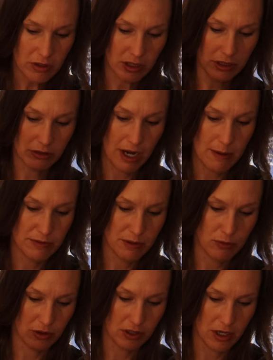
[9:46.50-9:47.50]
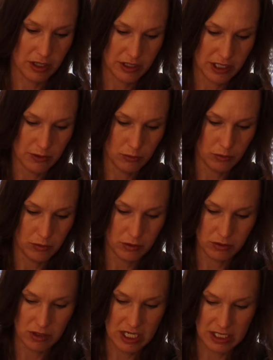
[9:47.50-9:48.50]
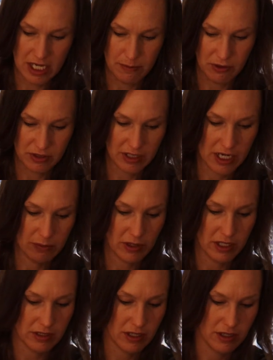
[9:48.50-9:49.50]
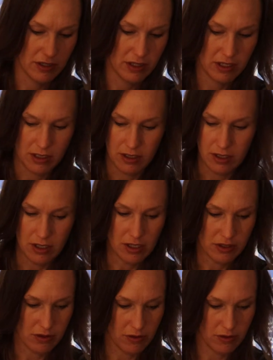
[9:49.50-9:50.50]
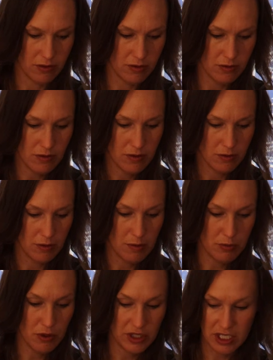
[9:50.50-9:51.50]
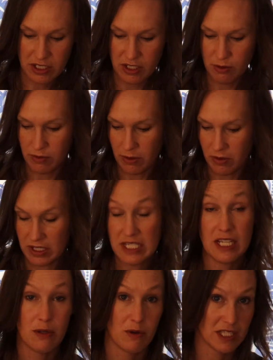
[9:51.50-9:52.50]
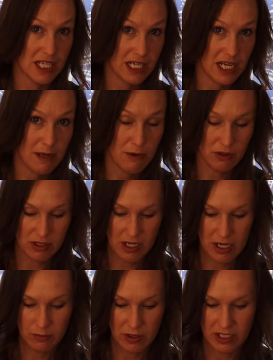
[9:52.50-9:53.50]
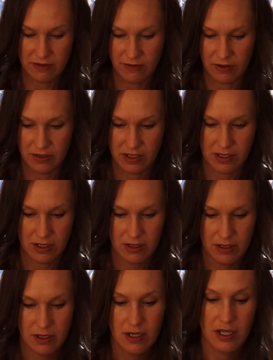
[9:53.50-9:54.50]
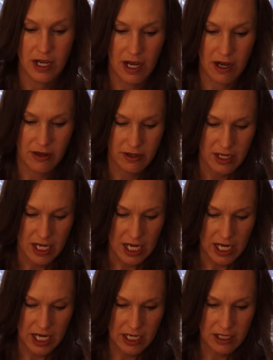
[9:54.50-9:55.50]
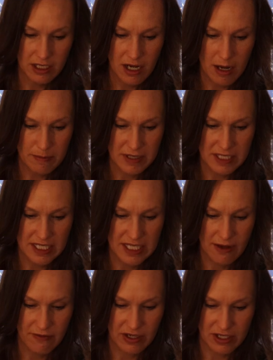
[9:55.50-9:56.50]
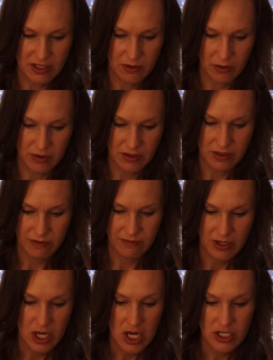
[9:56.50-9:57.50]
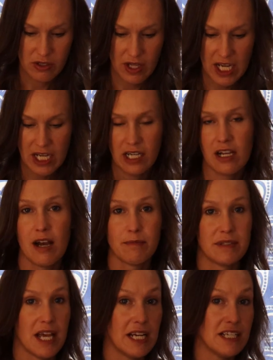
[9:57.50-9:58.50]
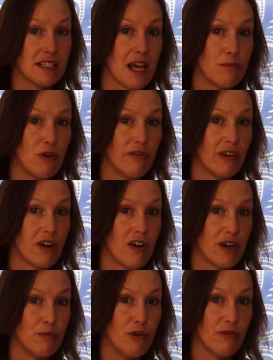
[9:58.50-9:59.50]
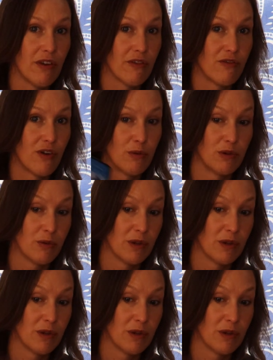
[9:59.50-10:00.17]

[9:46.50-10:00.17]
And grab some more cards. Ooh, those guys came out sideways. So I'm gonna pull these two, but I want to see the ones that came out sideways first. Yeah, Eight of Cups and Seven of Swords. So the Eight of Cups, that is that moving on and moving forward.